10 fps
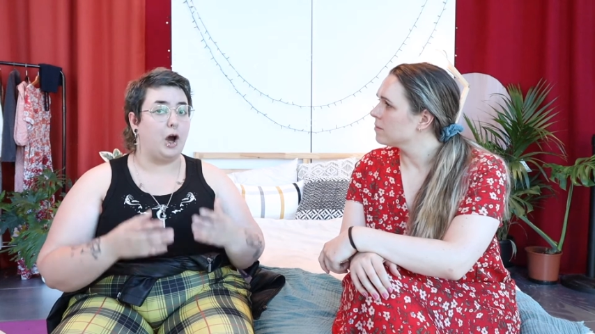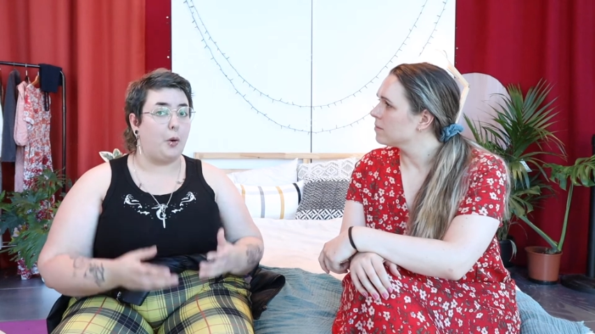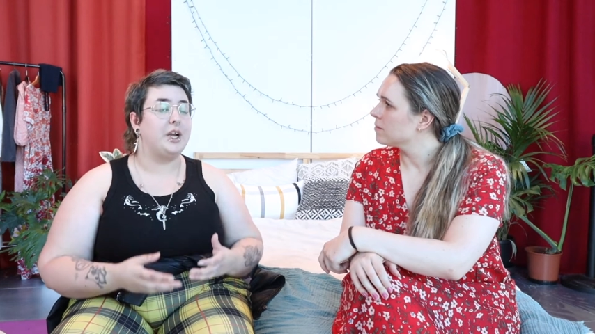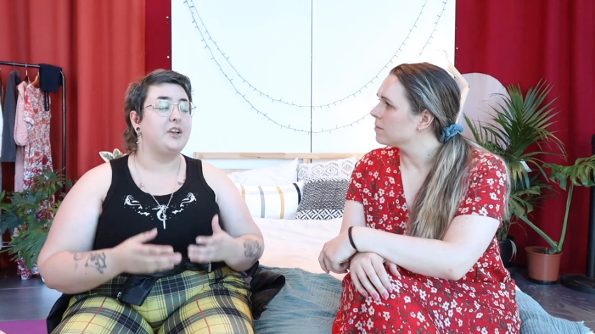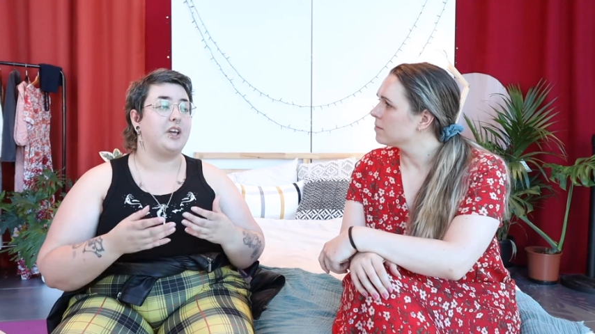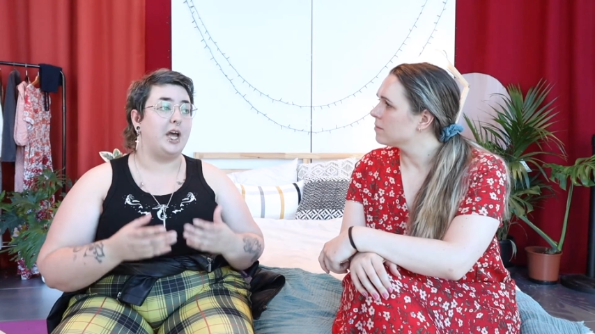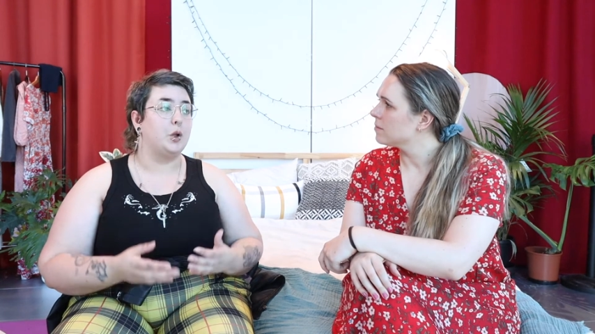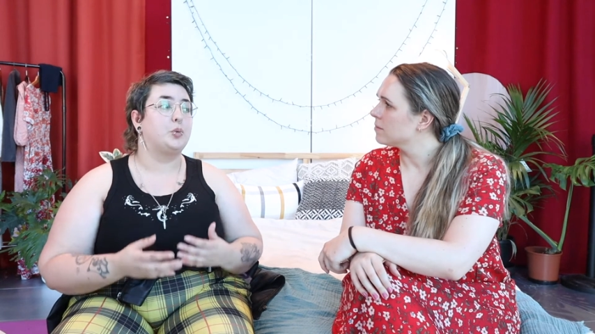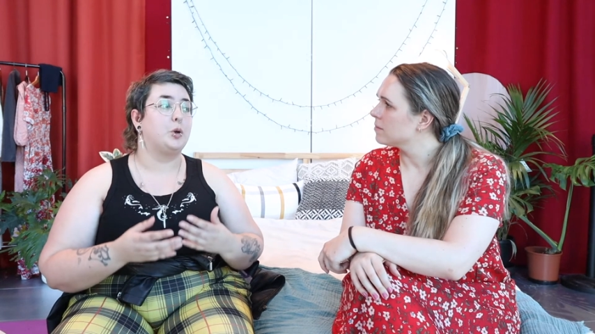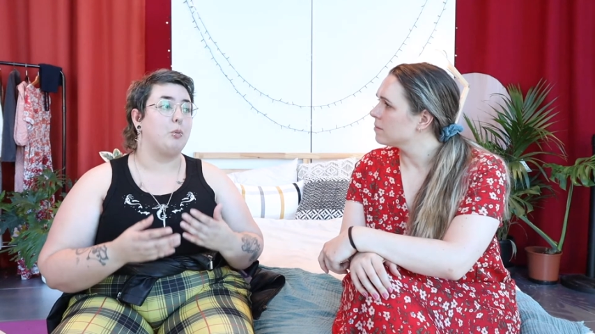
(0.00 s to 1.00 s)
Speaker 1: going to
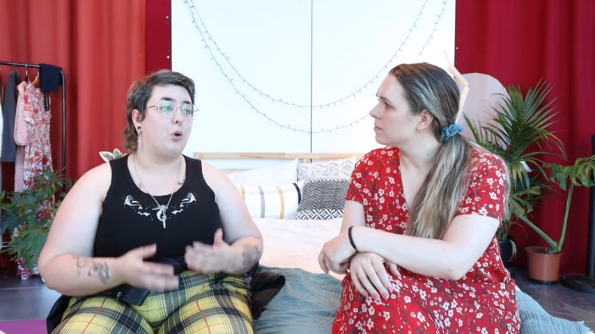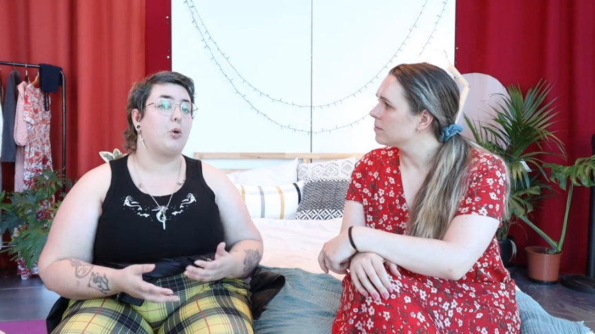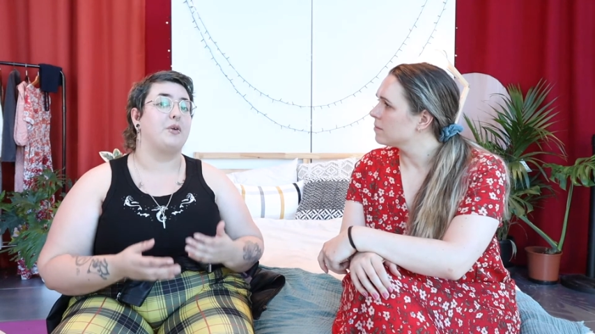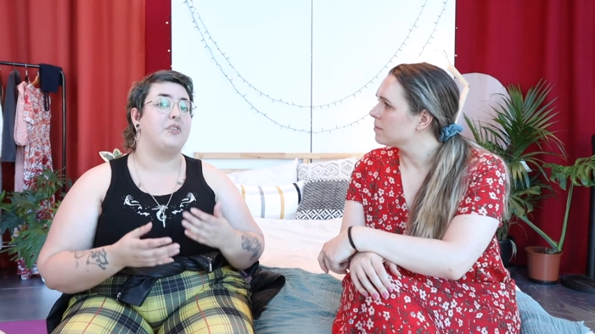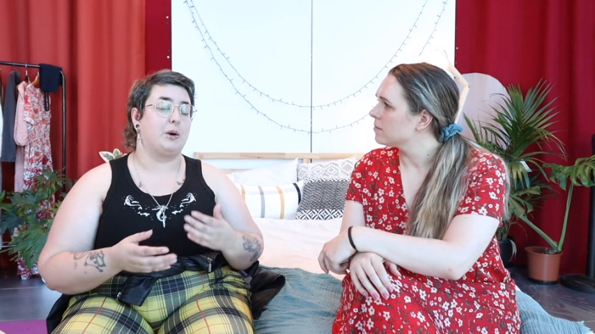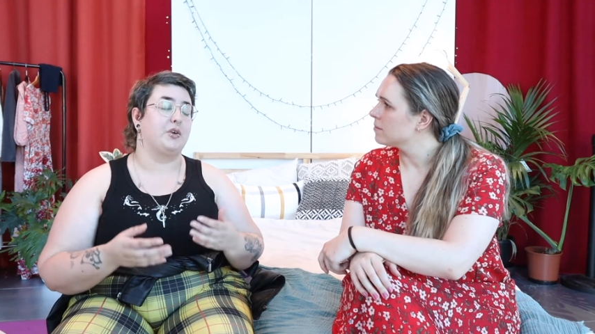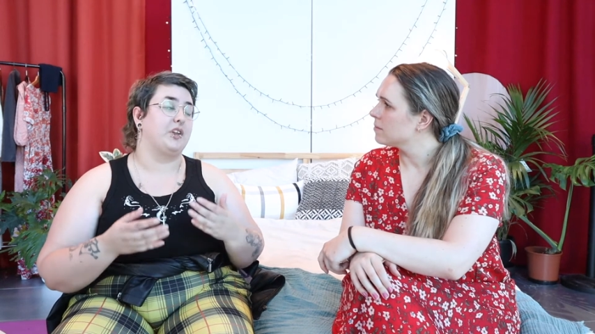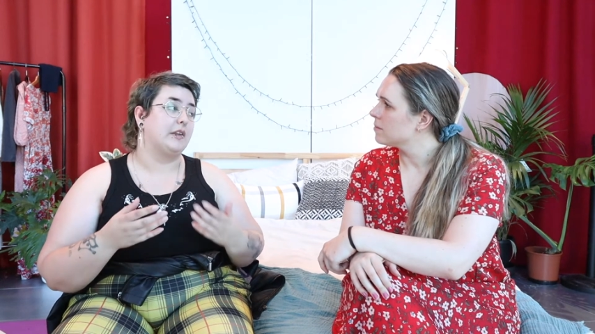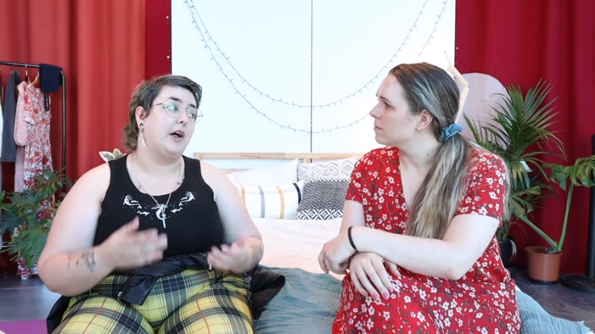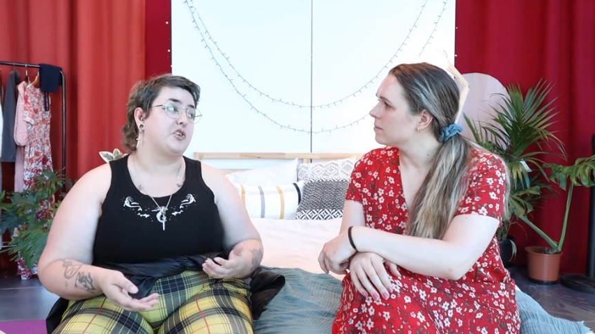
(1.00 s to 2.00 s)
help you more if there is a
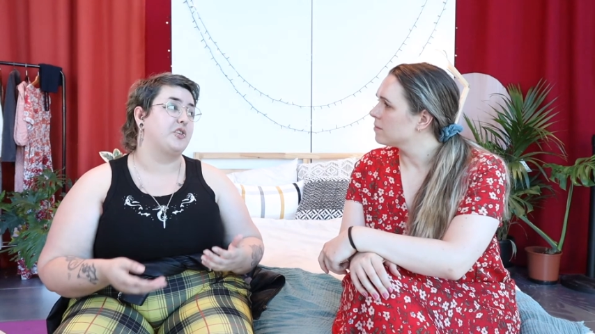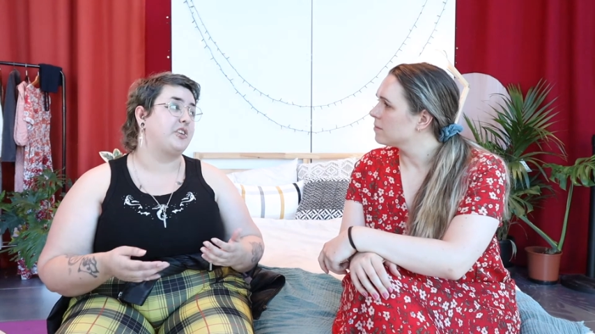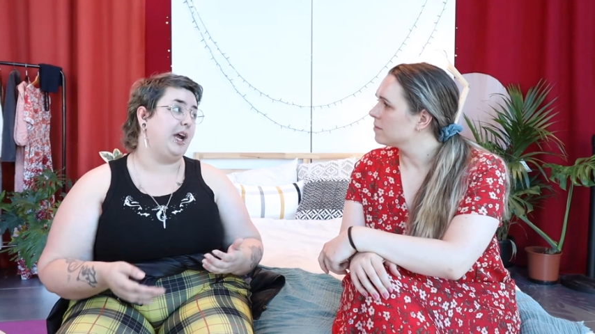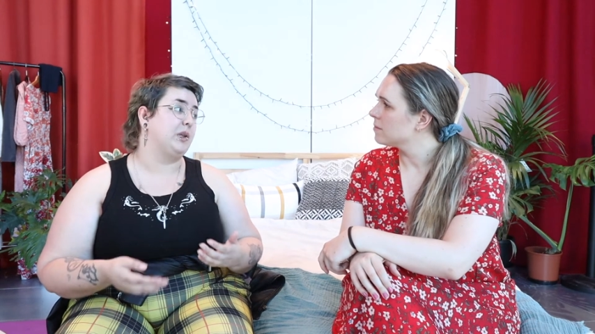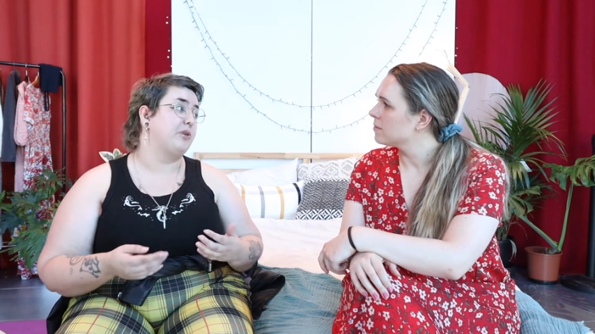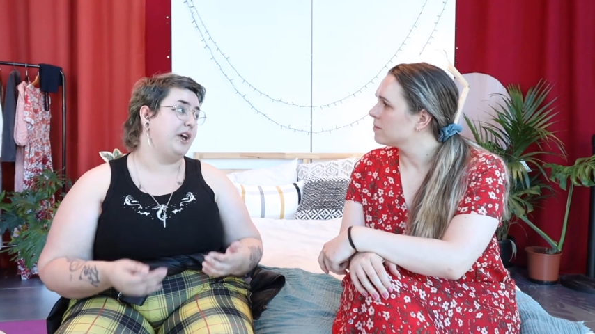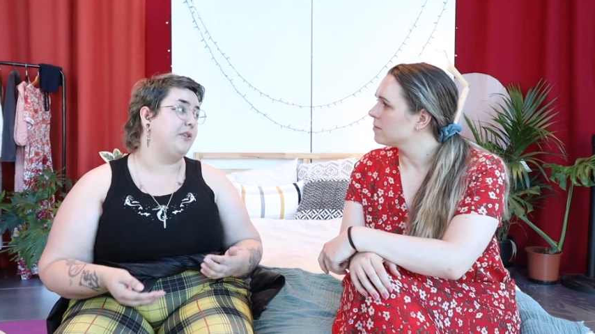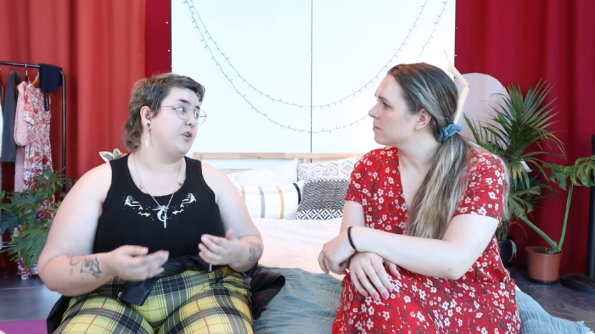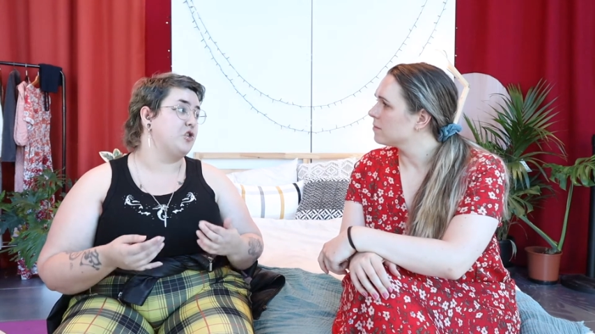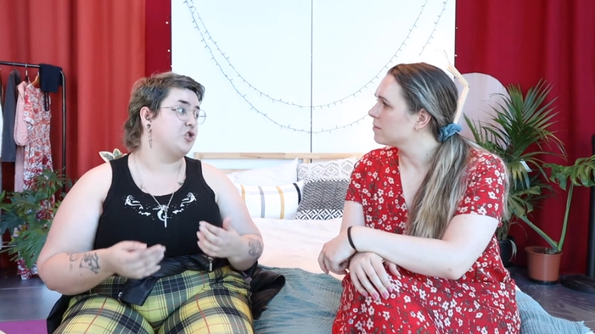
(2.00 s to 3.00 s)
larger scale
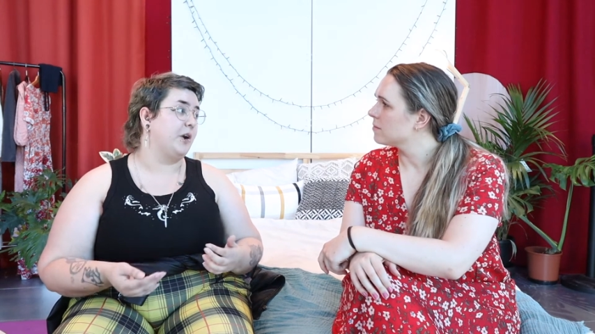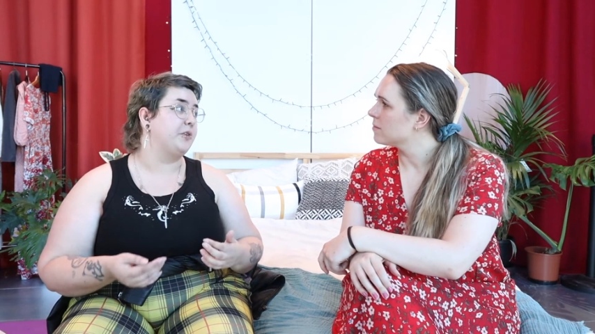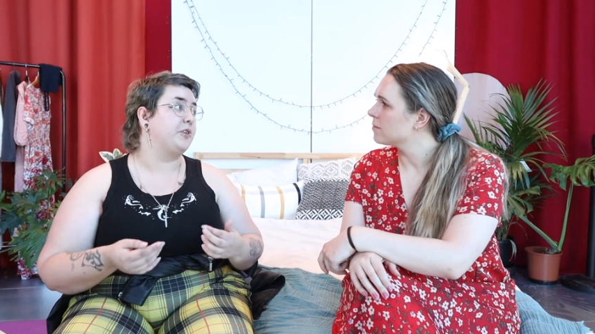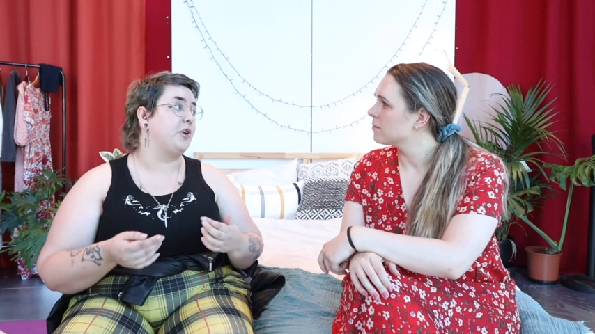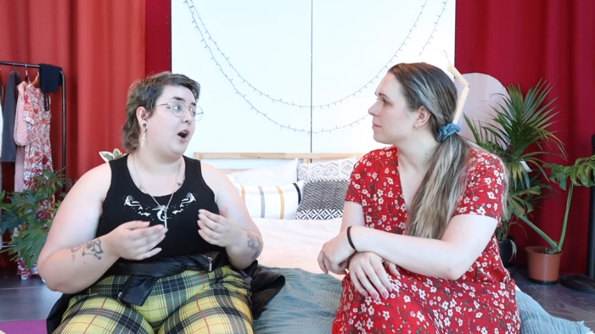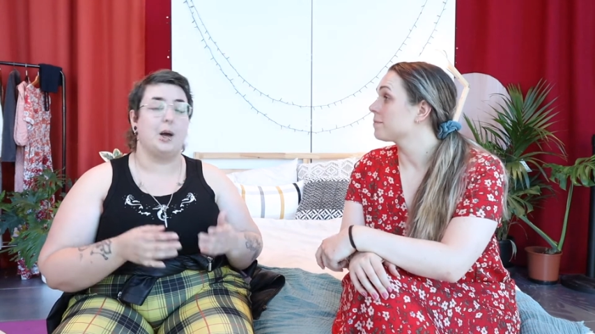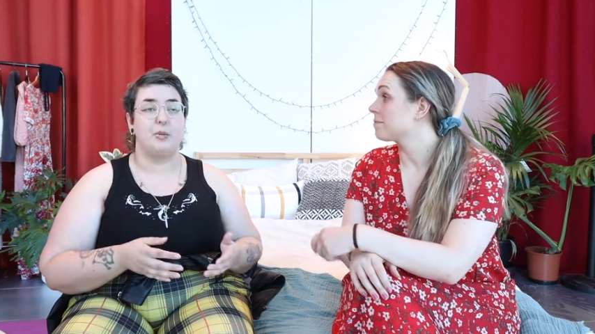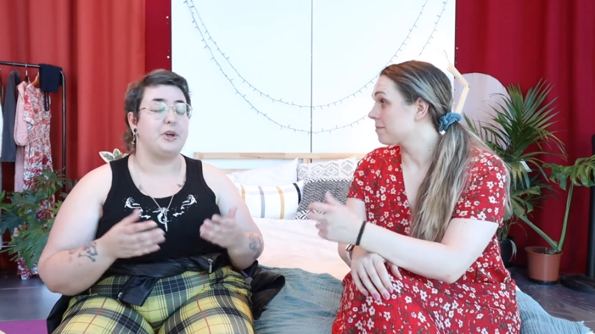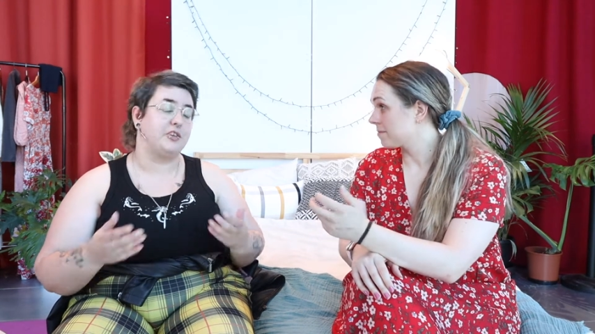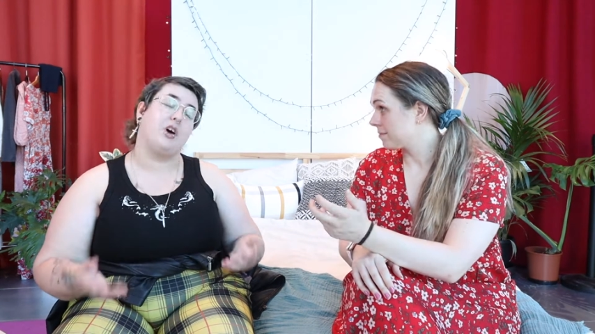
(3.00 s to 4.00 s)
event than just, I'm a
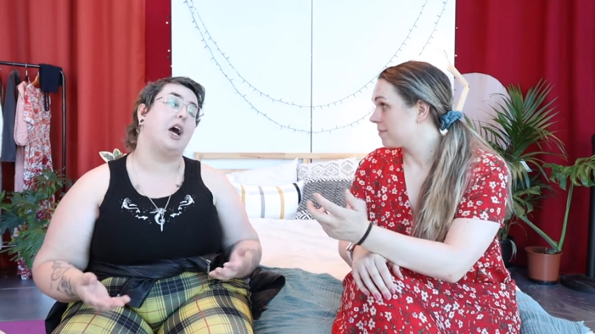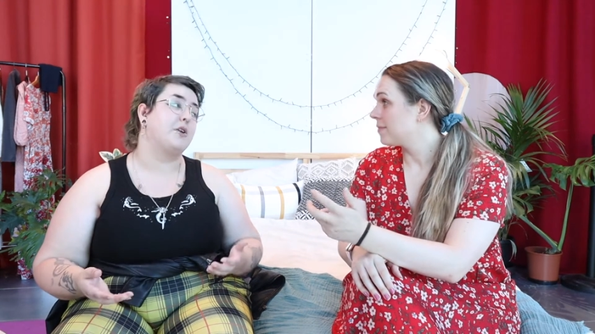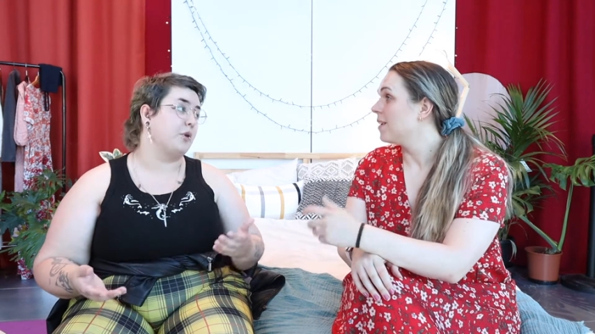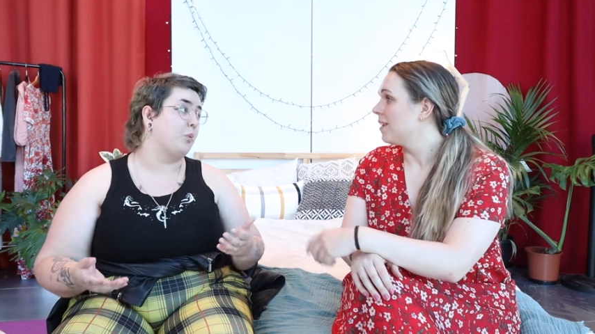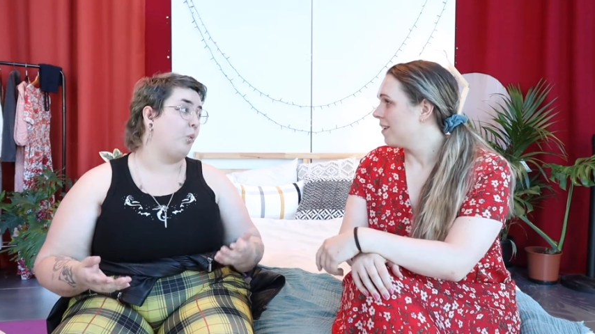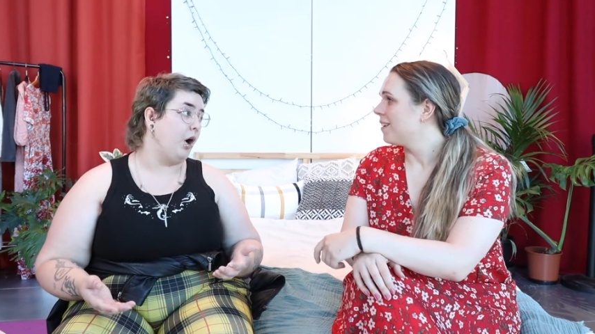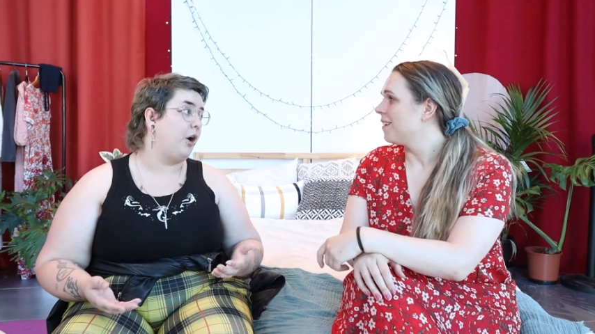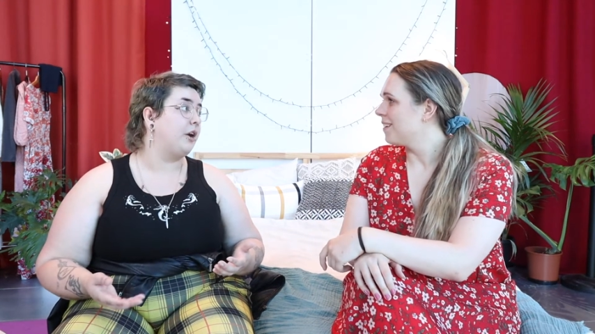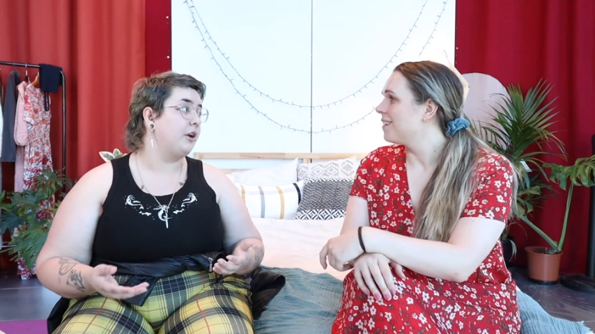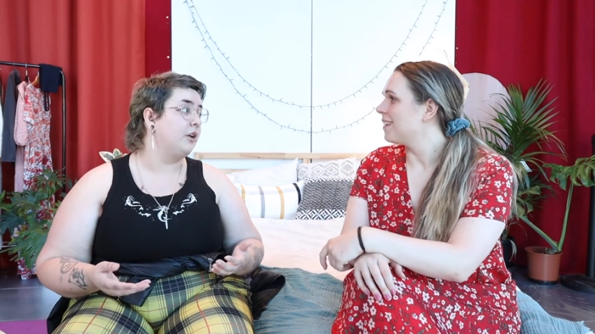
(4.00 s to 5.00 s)
bit tired from
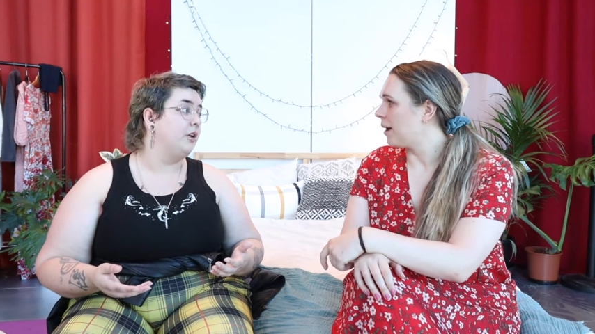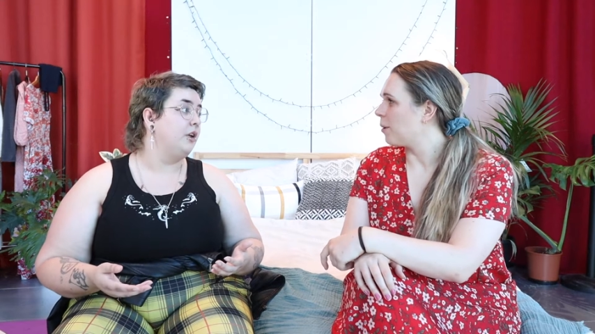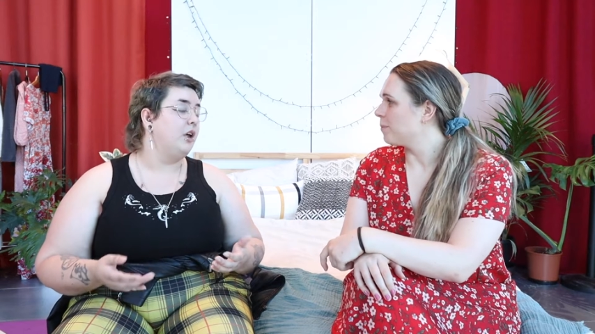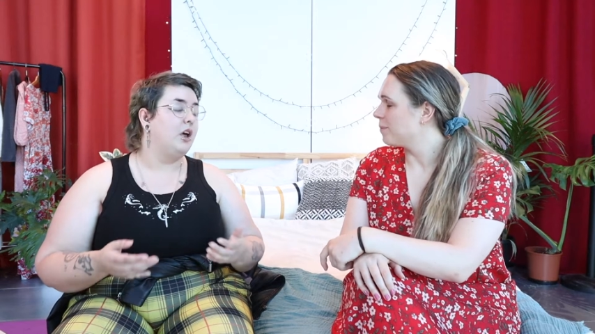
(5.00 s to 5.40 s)
work. Yeah.